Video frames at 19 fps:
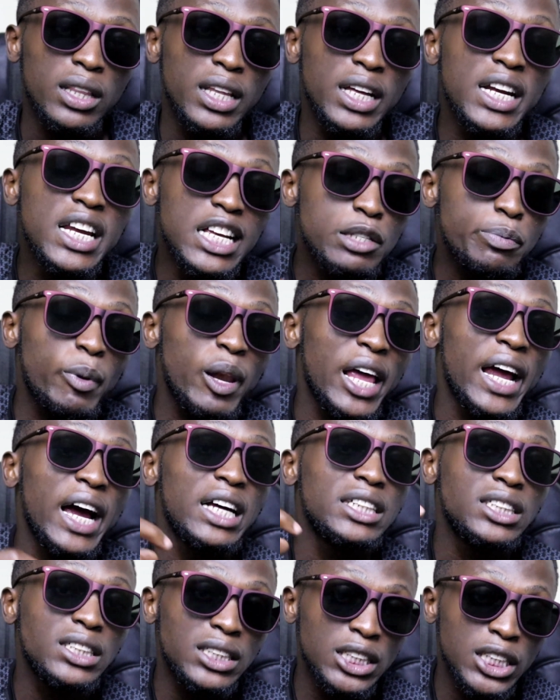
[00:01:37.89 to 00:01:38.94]
The display
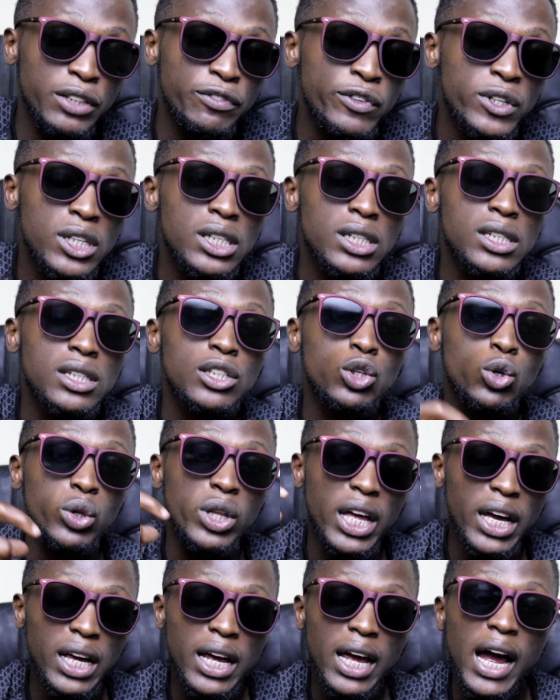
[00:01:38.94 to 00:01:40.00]
has shifted to
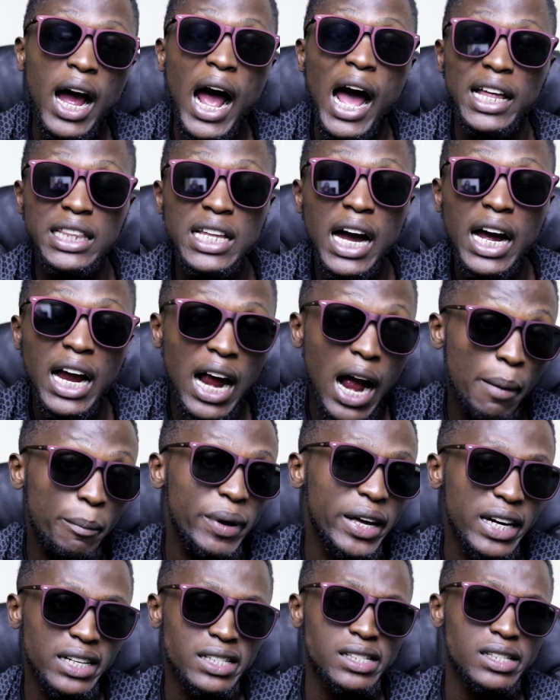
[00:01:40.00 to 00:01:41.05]
the other
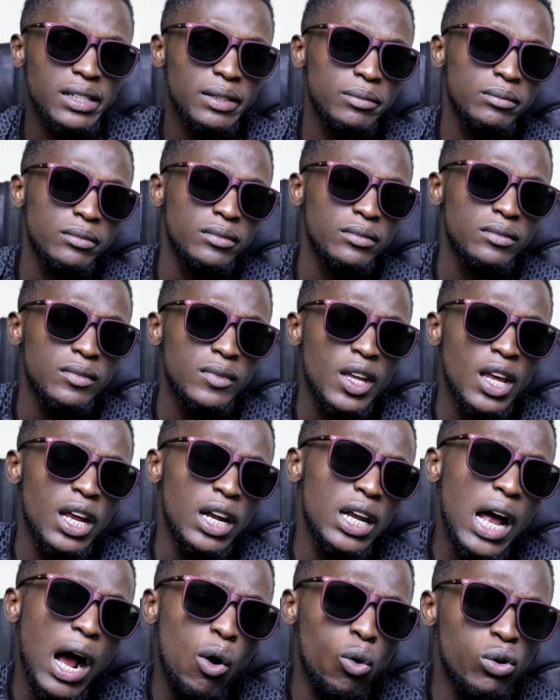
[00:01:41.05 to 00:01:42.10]
cameras.
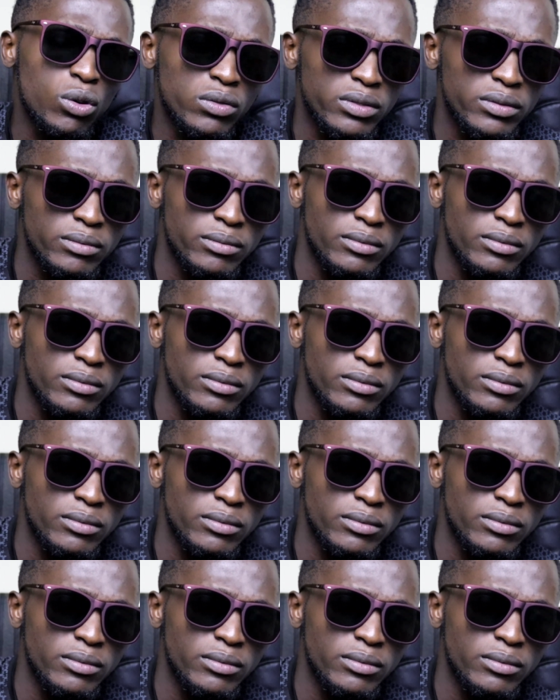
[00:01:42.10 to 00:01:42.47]
Now,